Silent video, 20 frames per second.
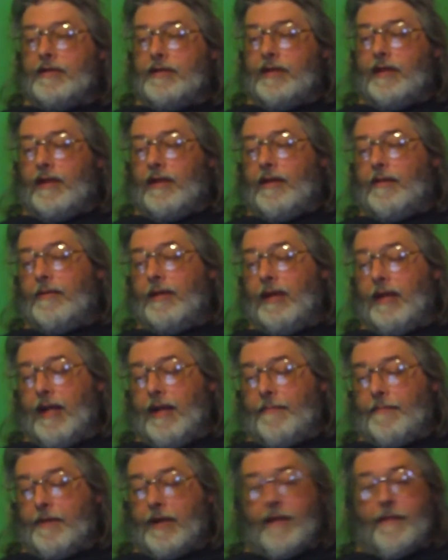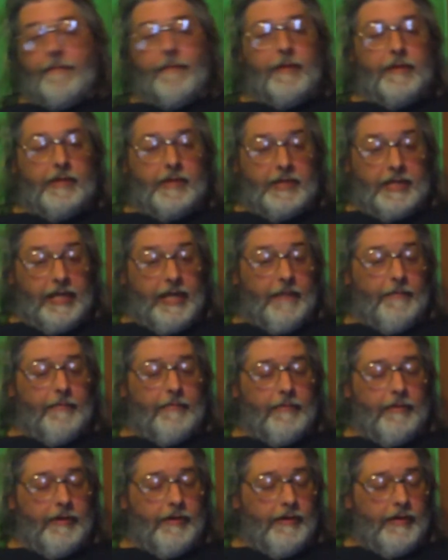let's see, I got my laptop on the
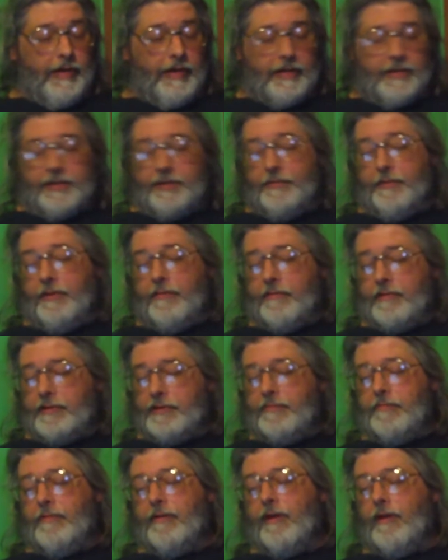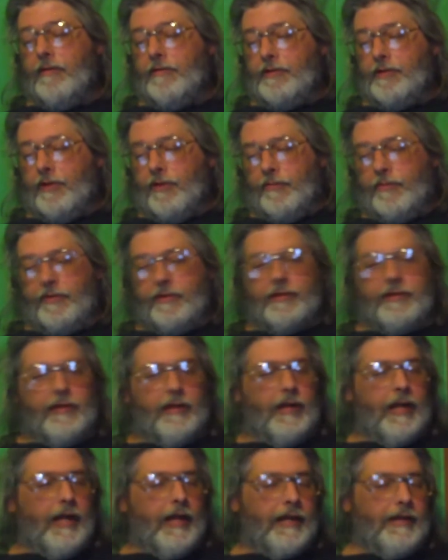table here next to me with some notes open, so
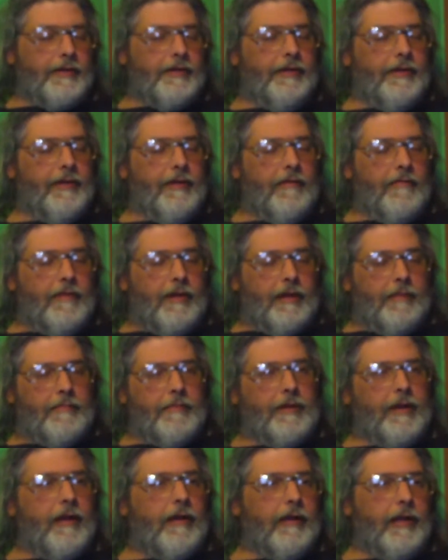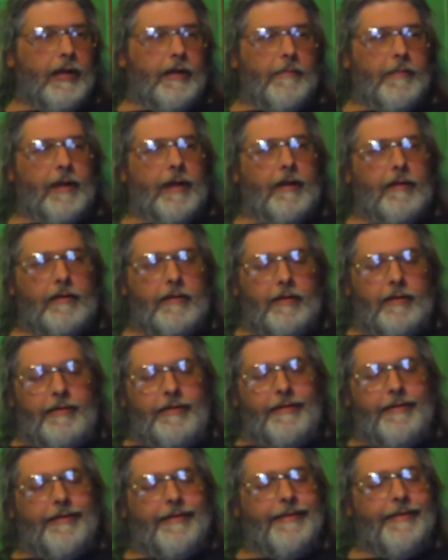I actually know what I'm talking about.
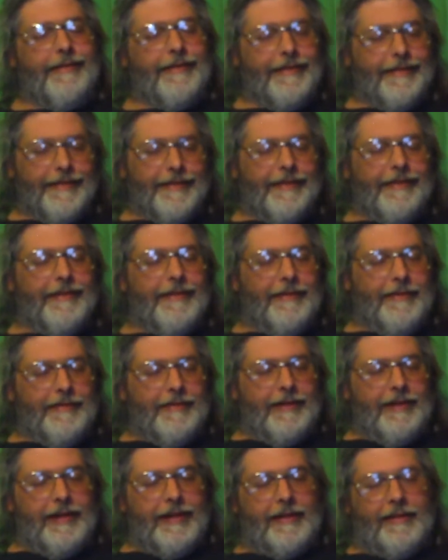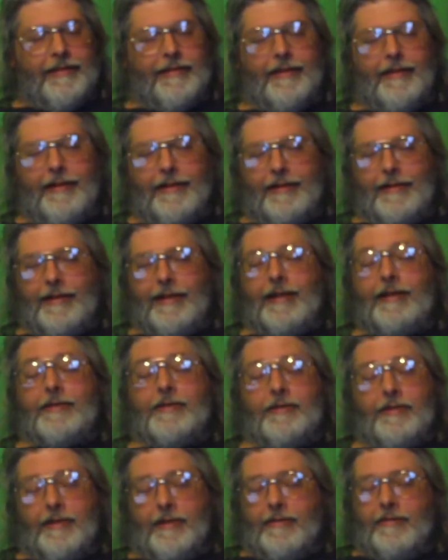Isn't that a thought?
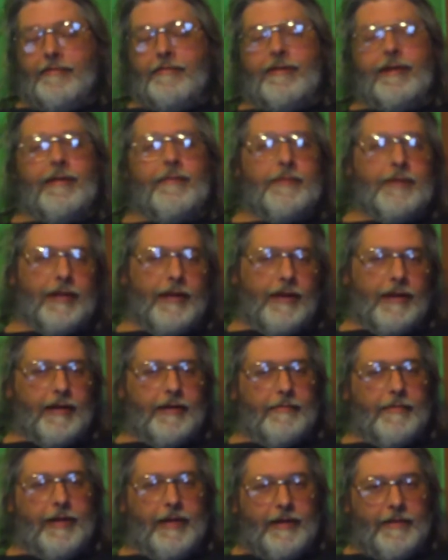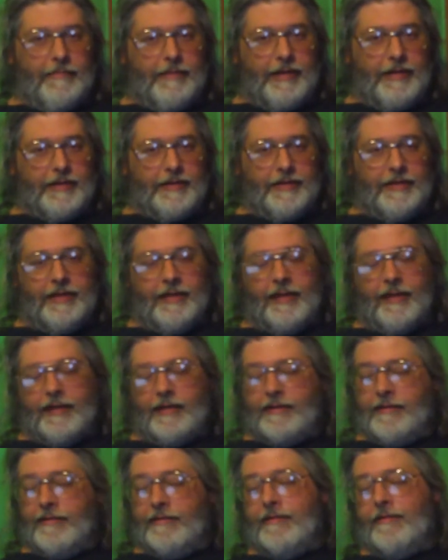Actually knowing what I'm talking about. Imagine
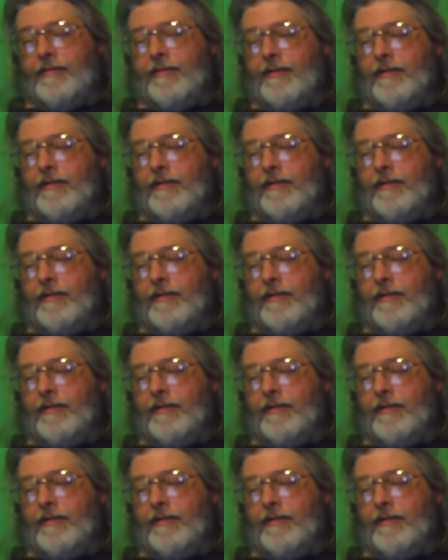that.